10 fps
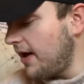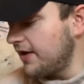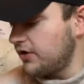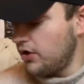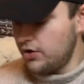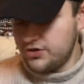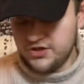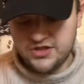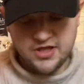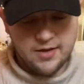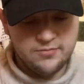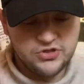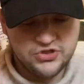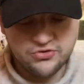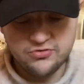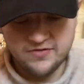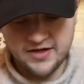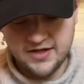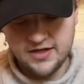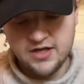I got some
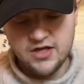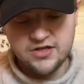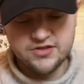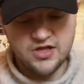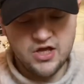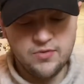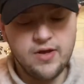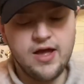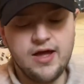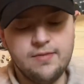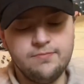jewellery. So I